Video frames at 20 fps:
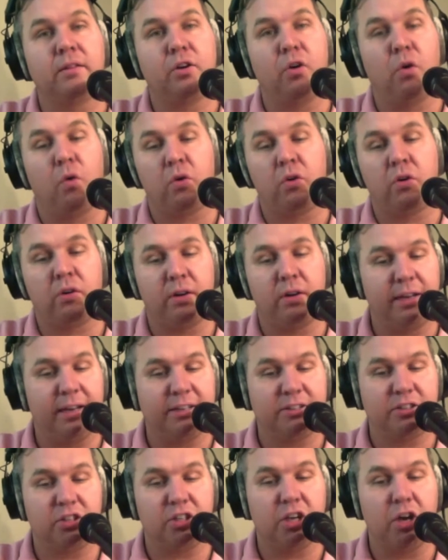corner
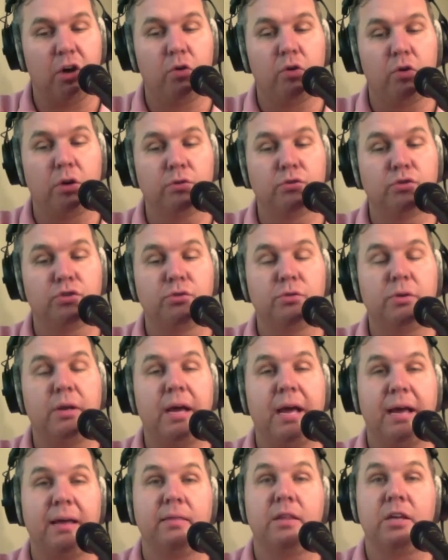against Yokozuna
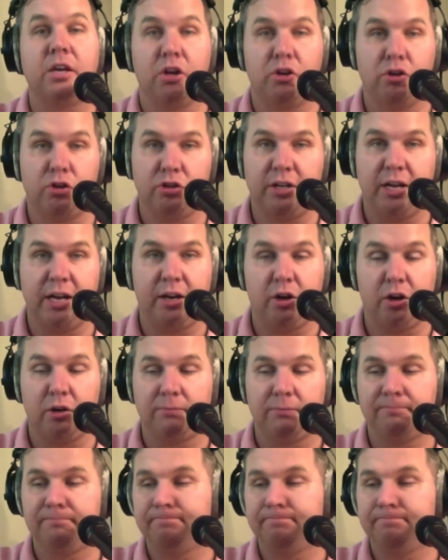and The Undertaker.